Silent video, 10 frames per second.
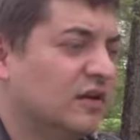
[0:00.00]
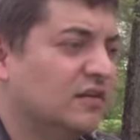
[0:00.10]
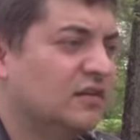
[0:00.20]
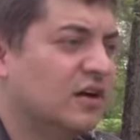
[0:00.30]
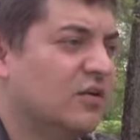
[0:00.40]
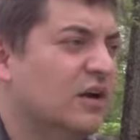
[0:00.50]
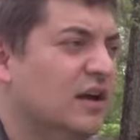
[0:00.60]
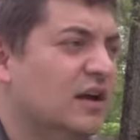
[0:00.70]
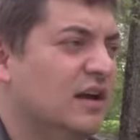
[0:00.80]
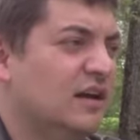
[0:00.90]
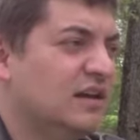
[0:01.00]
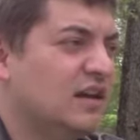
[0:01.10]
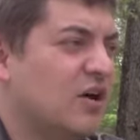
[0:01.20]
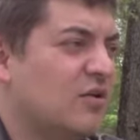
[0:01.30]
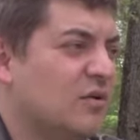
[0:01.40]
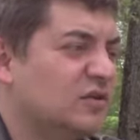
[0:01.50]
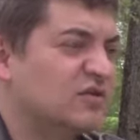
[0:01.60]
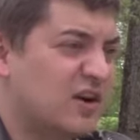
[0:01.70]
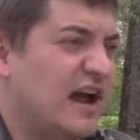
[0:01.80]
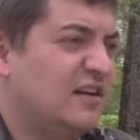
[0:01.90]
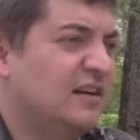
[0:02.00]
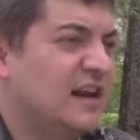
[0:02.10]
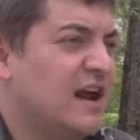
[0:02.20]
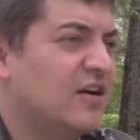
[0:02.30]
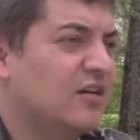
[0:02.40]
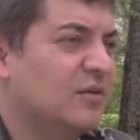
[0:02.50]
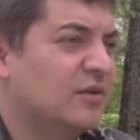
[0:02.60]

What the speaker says: And so it was trial and error.